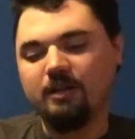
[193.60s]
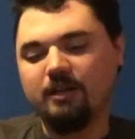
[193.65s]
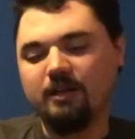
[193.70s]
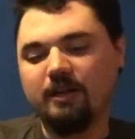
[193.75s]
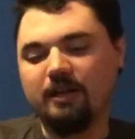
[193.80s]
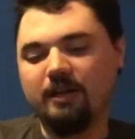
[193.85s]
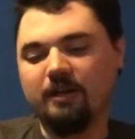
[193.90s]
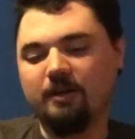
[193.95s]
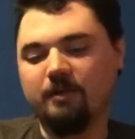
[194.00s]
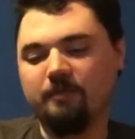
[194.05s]

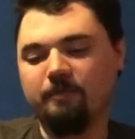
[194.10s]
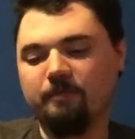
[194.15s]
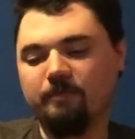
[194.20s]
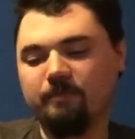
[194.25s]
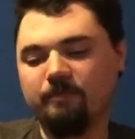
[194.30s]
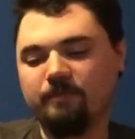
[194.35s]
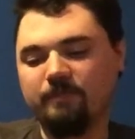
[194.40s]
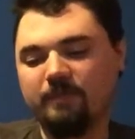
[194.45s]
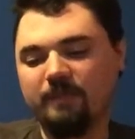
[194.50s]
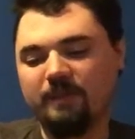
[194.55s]

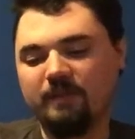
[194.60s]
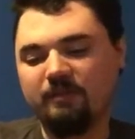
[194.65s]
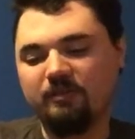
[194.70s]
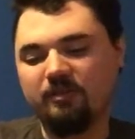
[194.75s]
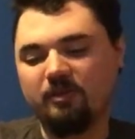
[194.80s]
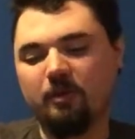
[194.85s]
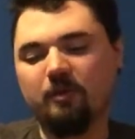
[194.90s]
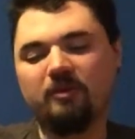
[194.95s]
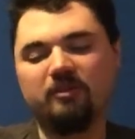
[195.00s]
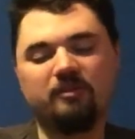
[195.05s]
Um,
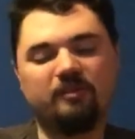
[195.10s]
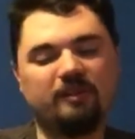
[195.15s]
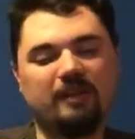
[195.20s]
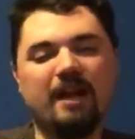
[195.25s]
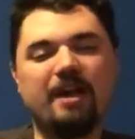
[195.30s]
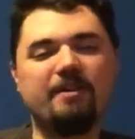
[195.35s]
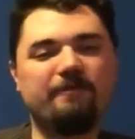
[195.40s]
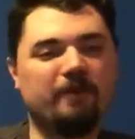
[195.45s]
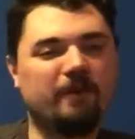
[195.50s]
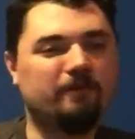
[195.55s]
so it's
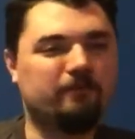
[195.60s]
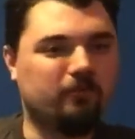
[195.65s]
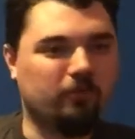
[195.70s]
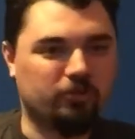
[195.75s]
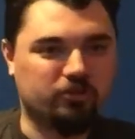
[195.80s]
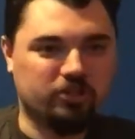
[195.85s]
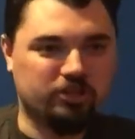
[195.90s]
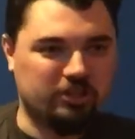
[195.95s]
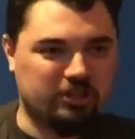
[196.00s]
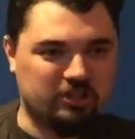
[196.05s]
kind of
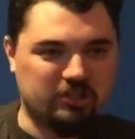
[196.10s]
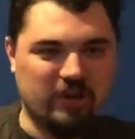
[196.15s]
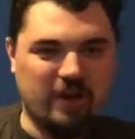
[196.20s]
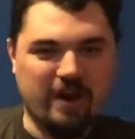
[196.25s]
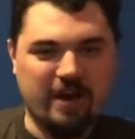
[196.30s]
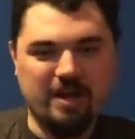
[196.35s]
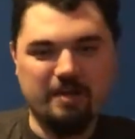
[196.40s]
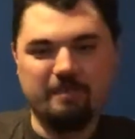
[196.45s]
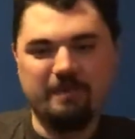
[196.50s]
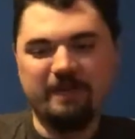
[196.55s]
unfortunate
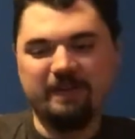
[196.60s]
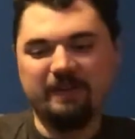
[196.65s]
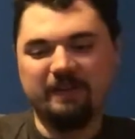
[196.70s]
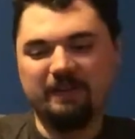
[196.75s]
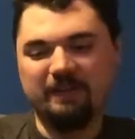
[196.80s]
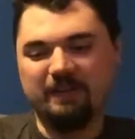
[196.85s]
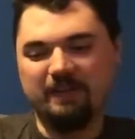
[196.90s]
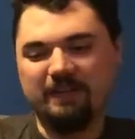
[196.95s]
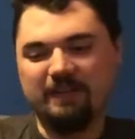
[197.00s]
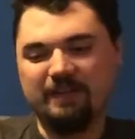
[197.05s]

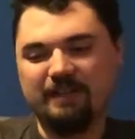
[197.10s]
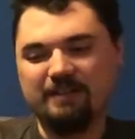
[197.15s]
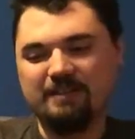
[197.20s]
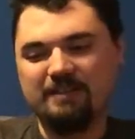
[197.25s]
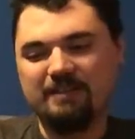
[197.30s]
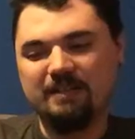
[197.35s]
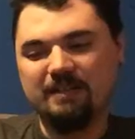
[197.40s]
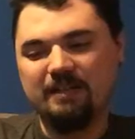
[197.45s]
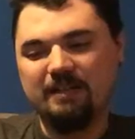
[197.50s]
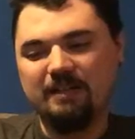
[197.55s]
timing
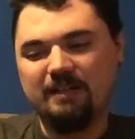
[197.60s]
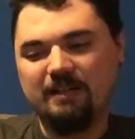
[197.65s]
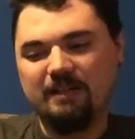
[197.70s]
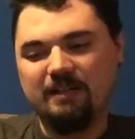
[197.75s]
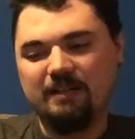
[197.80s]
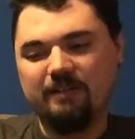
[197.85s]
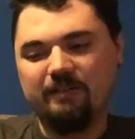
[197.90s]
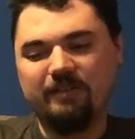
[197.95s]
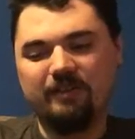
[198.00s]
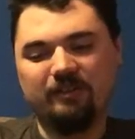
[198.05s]
that
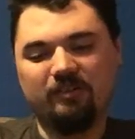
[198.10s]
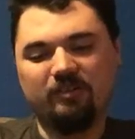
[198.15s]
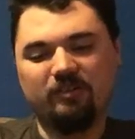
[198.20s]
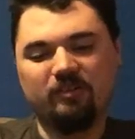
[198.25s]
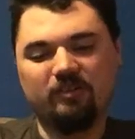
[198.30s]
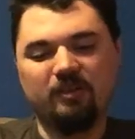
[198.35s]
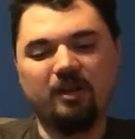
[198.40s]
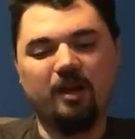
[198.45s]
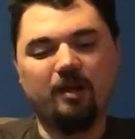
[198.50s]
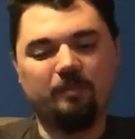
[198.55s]

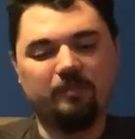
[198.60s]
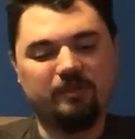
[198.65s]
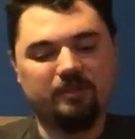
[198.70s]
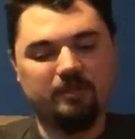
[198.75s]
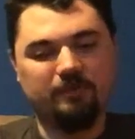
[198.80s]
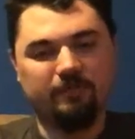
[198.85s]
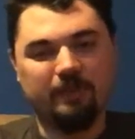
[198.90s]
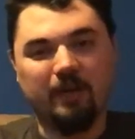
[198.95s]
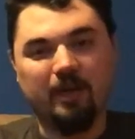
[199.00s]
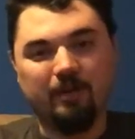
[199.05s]
this comes at
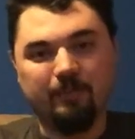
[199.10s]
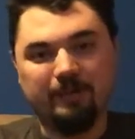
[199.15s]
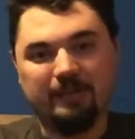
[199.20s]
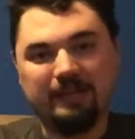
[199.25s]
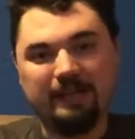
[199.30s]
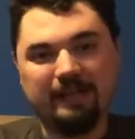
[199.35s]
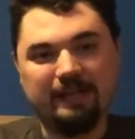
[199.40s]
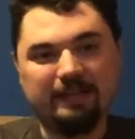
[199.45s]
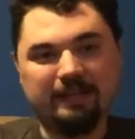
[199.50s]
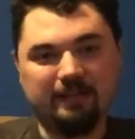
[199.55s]
the very
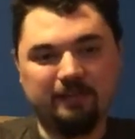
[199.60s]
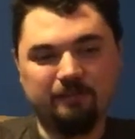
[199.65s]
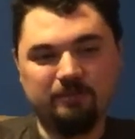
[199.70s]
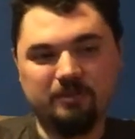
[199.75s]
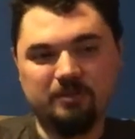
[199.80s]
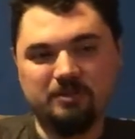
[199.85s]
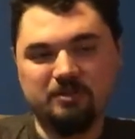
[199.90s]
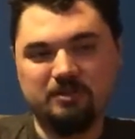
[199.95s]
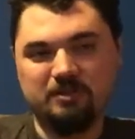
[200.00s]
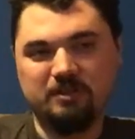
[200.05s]
beginning of
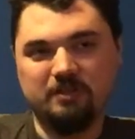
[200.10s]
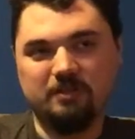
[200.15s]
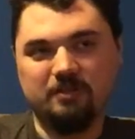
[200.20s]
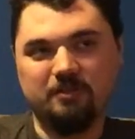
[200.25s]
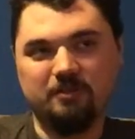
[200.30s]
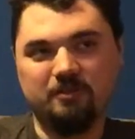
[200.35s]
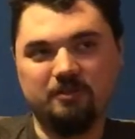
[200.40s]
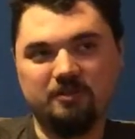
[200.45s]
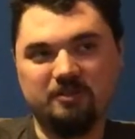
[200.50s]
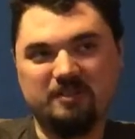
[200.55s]
this
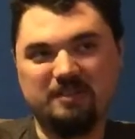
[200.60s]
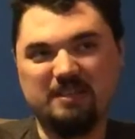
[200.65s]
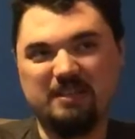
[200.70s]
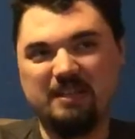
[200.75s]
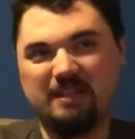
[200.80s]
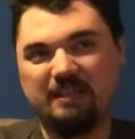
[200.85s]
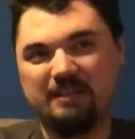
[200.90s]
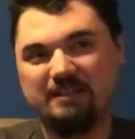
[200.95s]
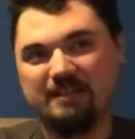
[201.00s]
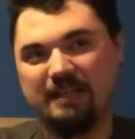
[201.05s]
year,
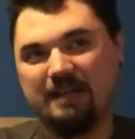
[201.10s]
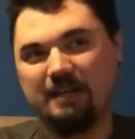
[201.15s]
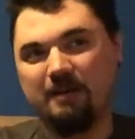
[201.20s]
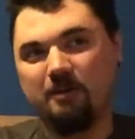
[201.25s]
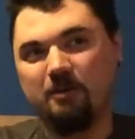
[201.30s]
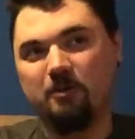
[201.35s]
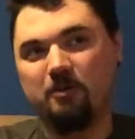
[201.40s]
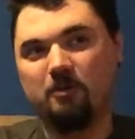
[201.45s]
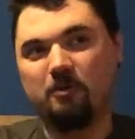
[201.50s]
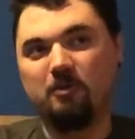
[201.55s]
seeing as
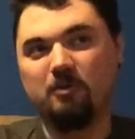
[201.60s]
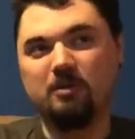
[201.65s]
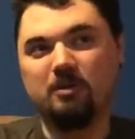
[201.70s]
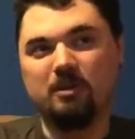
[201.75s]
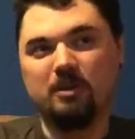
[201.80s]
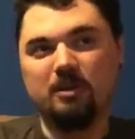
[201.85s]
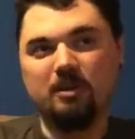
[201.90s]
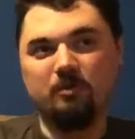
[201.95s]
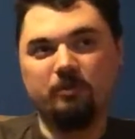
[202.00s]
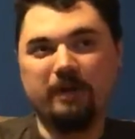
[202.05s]
how
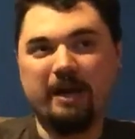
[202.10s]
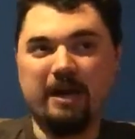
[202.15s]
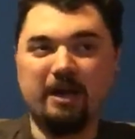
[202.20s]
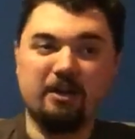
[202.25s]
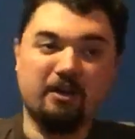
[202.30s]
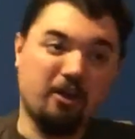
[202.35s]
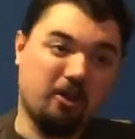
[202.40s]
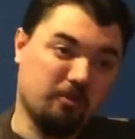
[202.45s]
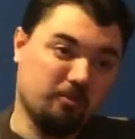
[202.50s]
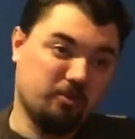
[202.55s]
we had
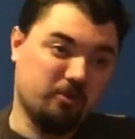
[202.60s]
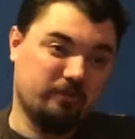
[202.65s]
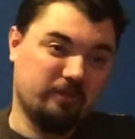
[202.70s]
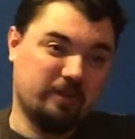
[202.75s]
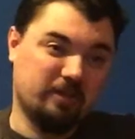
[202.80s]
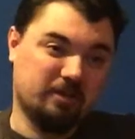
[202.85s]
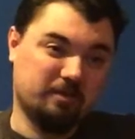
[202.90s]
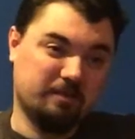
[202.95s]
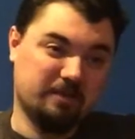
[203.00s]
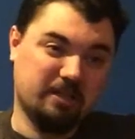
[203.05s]
another movie
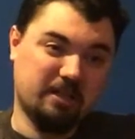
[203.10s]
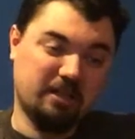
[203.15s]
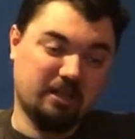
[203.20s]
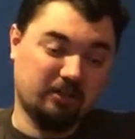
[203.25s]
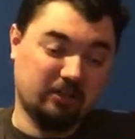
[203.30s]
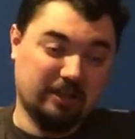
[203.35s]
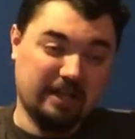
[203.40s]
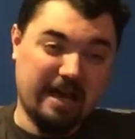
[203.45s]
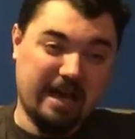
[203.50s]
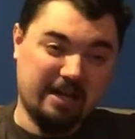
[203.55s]
at the beginning
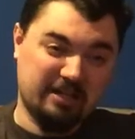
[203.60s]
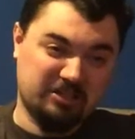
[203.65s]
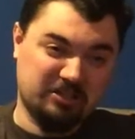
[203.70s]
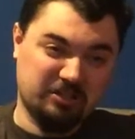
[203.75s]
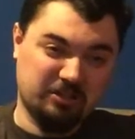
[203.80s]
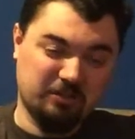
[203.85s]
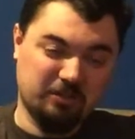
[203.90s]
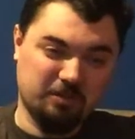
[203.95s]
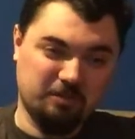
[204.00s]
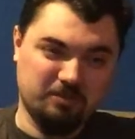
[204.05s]
of last
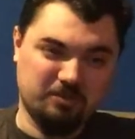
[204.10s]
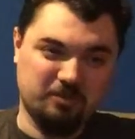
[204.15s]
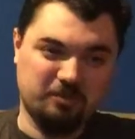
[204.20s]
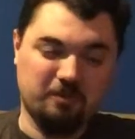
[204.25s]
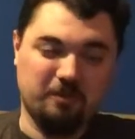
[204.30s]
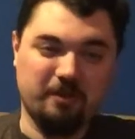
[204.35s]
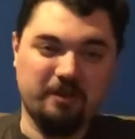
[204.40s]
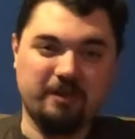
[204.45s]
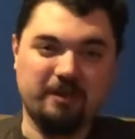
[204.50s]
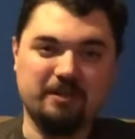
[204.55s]
year that was
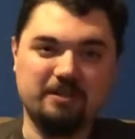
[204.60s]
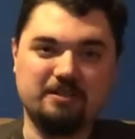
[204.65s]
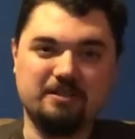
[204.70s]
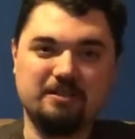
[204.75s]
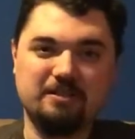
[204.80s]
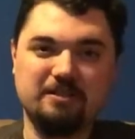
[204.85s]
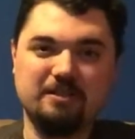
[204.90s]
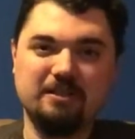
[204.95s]
great.